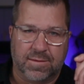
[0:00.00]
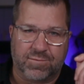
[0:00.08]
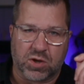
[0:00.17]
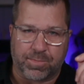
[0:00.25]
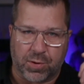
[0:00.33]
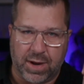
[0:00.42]

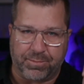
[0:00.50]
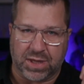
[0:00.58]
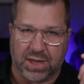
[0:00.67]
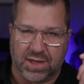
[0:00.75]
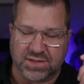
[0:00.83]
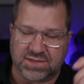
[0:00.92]
They're
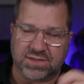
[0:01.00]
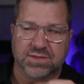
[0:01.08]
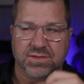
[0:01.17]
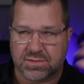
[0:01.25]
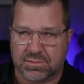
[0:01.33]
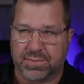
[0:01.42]
prepping us
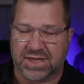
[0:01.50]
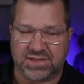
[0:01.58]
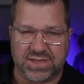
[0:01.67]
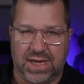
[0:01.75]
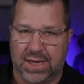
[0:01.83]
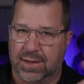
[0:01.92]
by
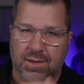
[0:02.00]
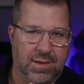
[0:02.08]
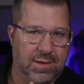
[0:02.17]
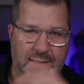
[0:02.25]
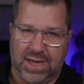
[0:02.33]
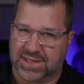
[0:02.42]
saying,
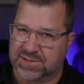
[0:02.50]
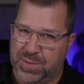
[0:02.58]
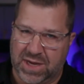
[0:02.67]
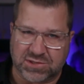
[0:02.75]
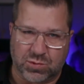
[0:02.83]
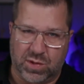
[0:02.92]

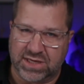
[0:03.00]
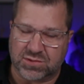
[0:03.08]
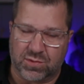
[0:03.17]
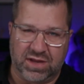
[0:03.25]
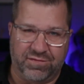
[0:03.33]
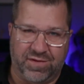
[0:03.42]
expect
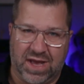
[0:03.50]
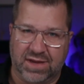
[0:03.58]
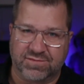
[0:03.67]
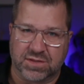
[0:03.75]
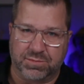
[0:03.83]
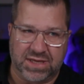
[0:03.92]

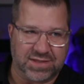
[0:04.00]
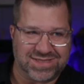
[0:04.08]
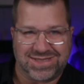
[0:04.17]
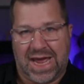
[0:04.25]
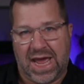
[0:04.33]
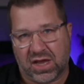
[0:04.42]
2025 to be a
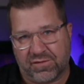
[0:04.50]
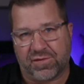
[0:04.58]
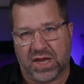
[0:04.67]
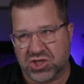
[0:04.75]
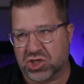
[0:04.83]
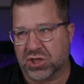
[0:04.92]

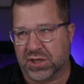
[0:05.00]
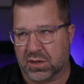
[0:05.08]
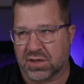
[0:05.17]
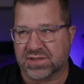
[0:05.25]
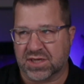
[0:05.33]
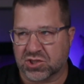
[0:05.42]
stagflation year,
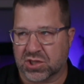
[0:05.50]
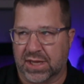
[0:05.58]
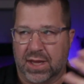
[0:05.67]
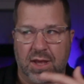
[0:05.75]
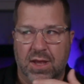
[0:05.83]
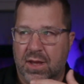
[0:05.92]
essentially.